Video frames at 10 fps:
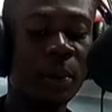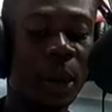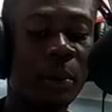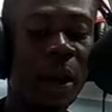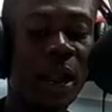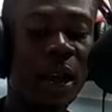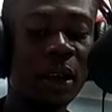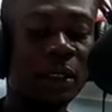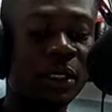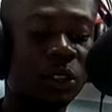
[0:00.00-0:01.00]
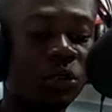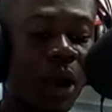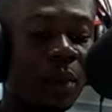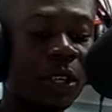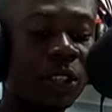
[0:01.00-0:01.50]
Pakpala,
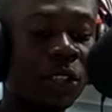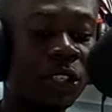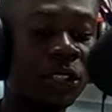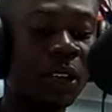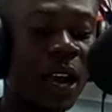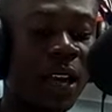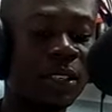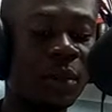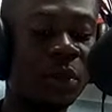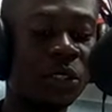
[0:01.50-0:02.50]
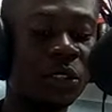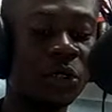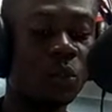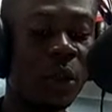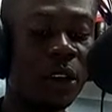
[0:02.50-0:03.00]
described the donation as the
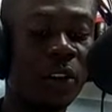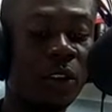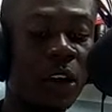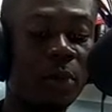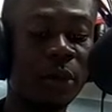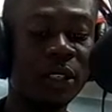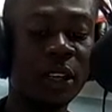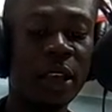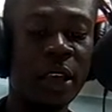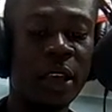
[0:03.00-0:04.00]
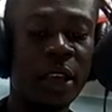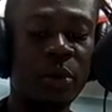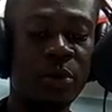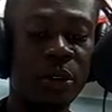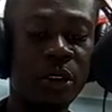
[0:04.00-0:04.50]
mission's way of helping
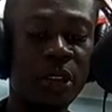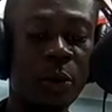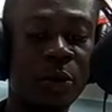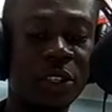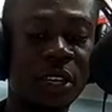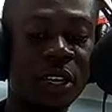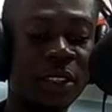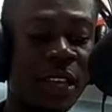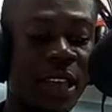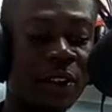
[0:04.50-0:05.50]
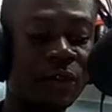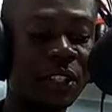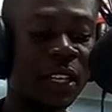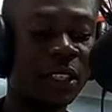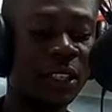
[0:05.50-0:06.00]
in building a resilient health
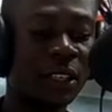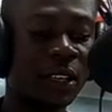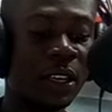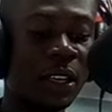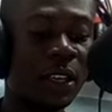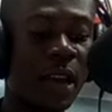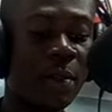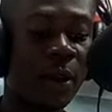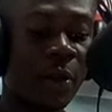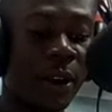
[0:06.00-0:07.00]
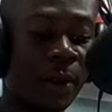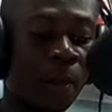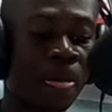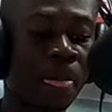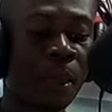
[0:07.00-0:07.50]
sector in Liberia.
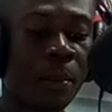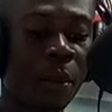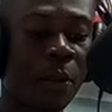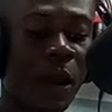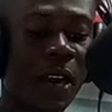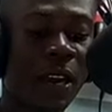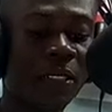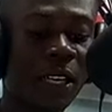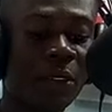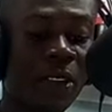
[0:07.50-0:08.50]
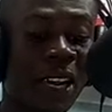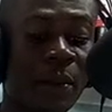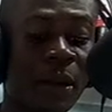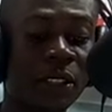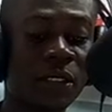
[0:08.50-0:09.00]
Meanwhile, Ganta
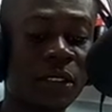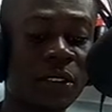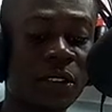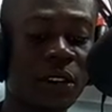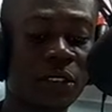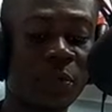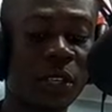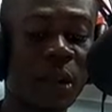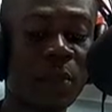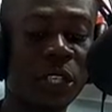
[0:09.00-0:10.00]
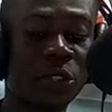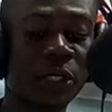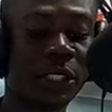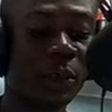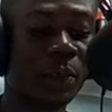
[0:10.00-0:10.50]
United Methodist Hospital
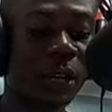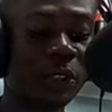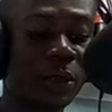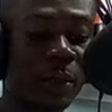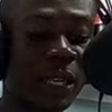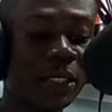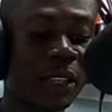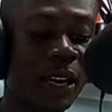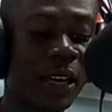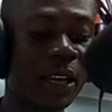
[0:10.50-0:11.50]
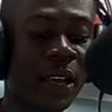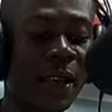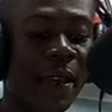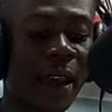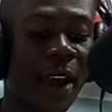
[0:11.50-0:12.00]
Administrator Patrick Manta
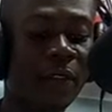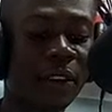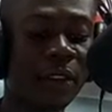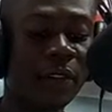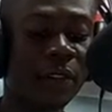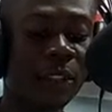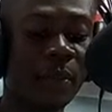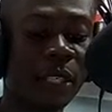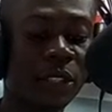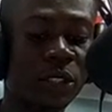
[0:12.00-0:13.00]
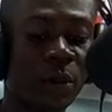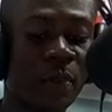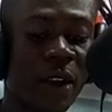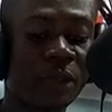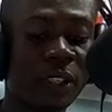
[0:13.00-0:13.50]
and African Fundamental
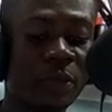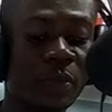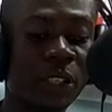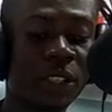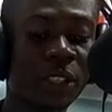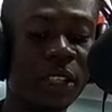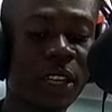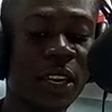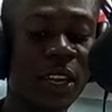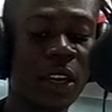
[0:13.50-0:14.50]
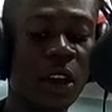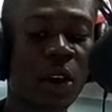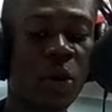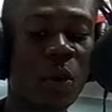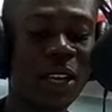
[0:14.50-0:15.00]
Baptist Mission Clinic
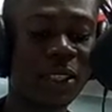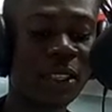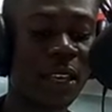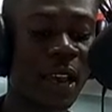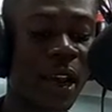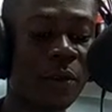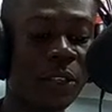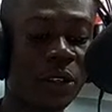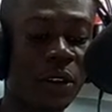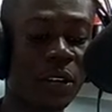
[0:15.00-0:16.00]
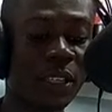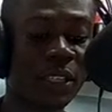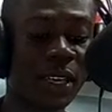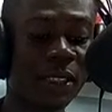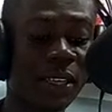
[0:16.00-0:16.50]
ORC Harris Scotty
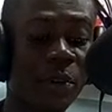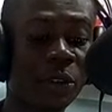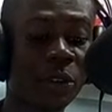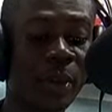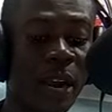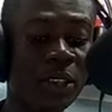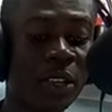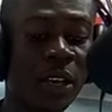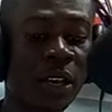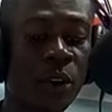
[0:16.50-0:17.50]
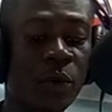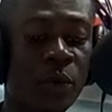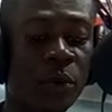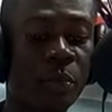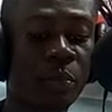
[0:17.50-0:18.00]
said the motorbikes
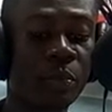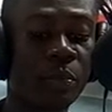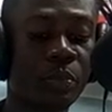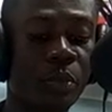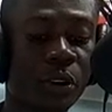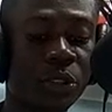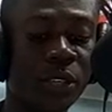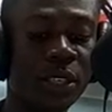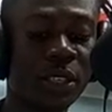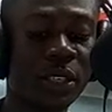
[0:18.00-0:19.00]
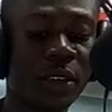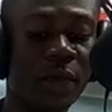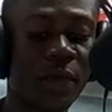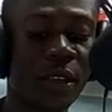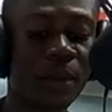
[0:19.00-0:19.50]
will buttress
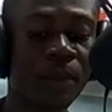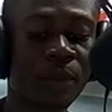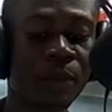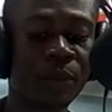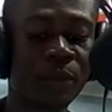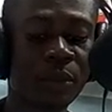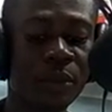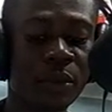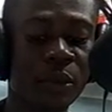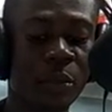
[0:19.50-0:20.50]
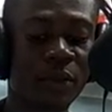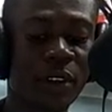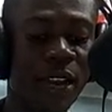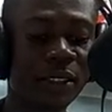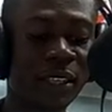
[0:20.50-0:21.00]
them to
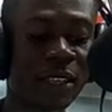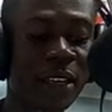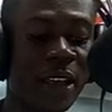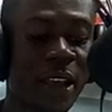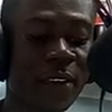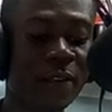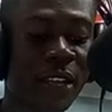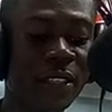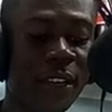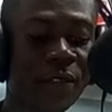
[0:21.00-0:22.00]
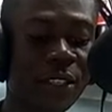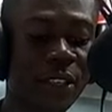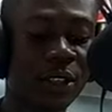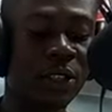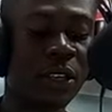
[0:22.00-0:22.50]
provide the needed healthcare
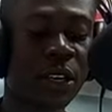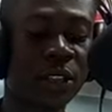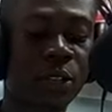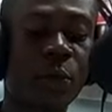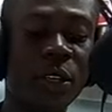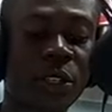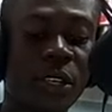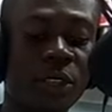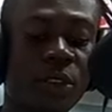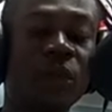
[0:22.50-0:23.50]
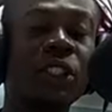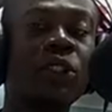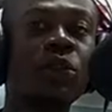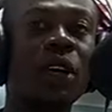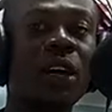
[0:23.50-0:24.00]
services to residents of the
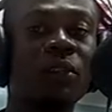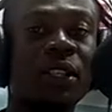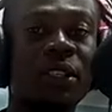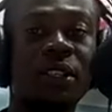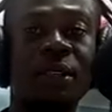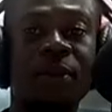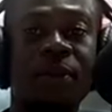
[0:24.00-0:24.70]
2 counties.